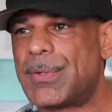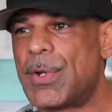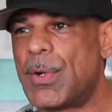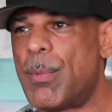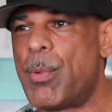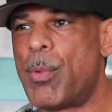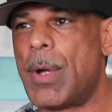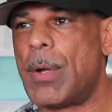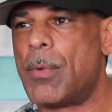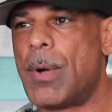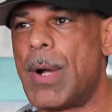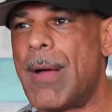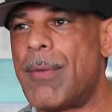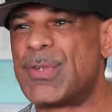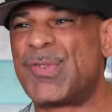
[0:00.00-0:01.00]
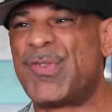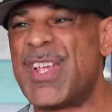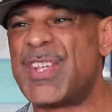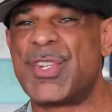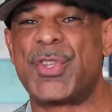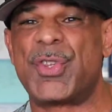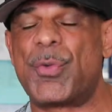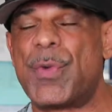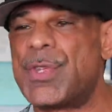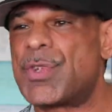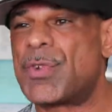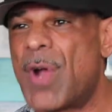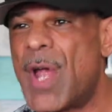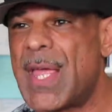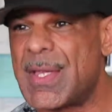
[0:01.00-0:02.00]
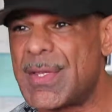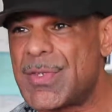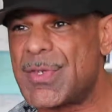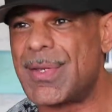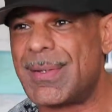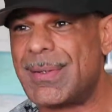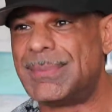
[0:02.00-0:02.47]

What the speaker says: to the point where I was facing 3 strikes.